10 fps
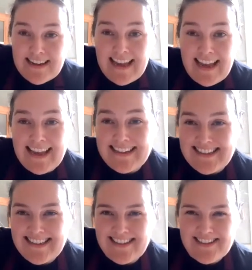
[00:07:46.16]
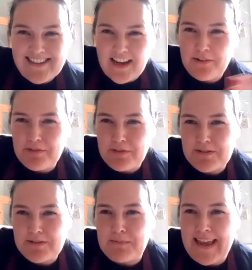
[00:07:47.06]
had those kind of
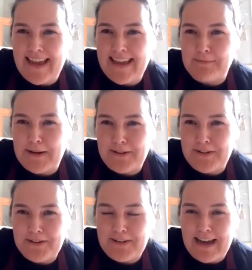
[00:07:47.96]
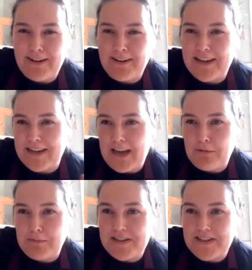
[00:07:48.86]
thoughts in my head about, you know, how can an
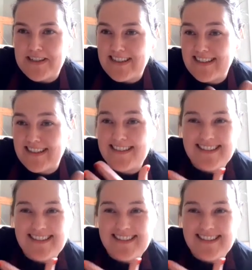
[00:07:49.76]
almond that's,